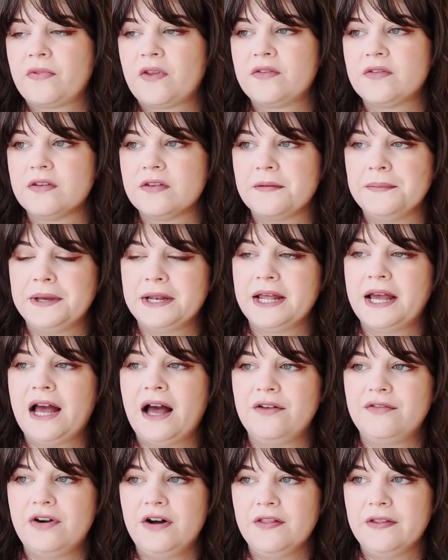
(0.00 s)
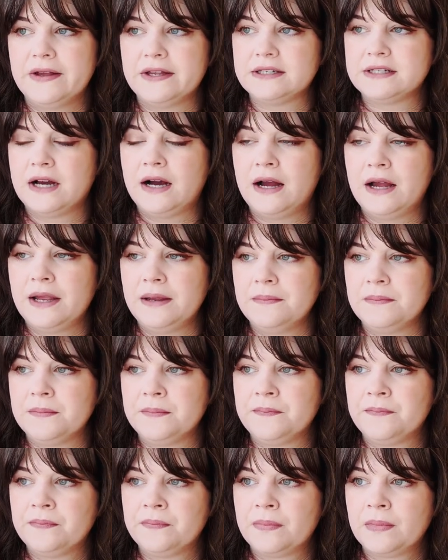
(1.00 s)
Since I'm going to have all that time
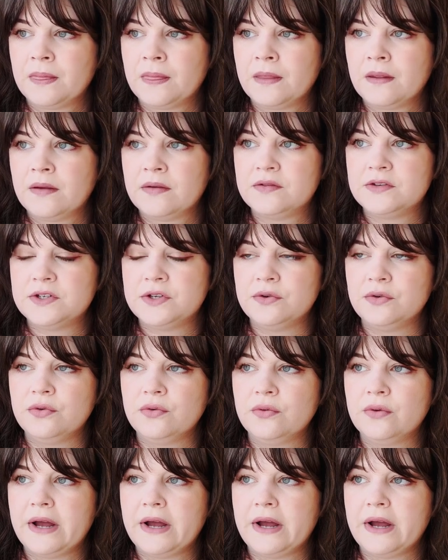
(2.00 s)
to